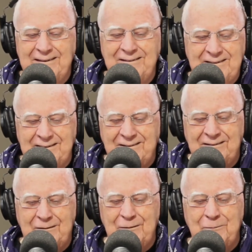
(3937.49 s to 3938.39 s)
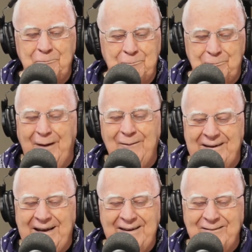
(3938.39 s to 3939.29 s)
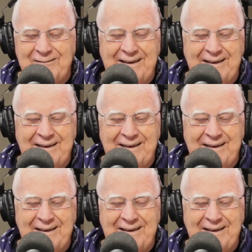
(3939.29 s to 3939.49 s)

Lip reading: this gets to paradigms.